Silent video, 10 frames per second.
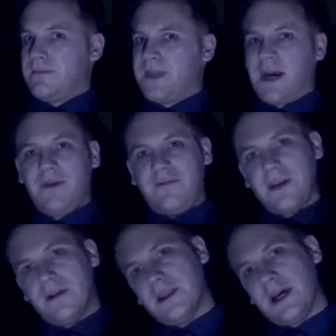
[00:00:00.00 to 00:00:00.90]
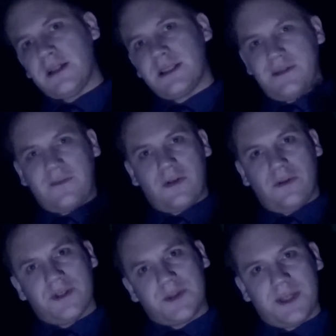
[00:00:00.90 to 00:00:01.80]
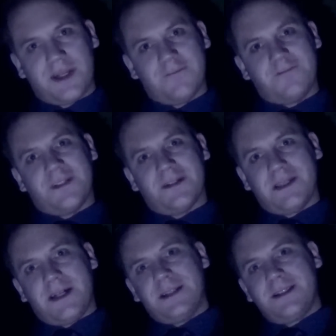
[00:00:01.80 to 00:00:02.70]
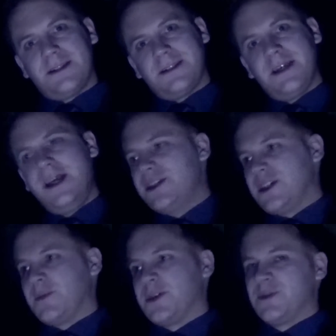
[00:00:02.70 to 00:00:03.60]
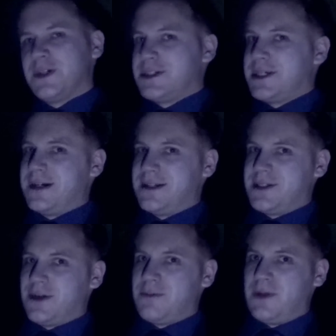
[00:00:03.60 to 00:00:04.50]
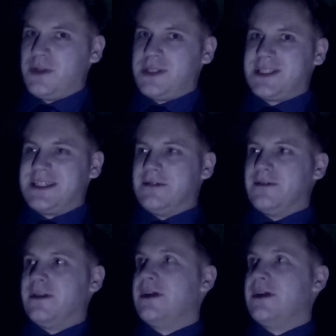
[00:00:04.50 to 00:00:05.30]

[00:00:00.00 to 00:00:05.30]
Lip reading: Can we feel lust? Of course we can feel lust. Just because we are dead does not mean we still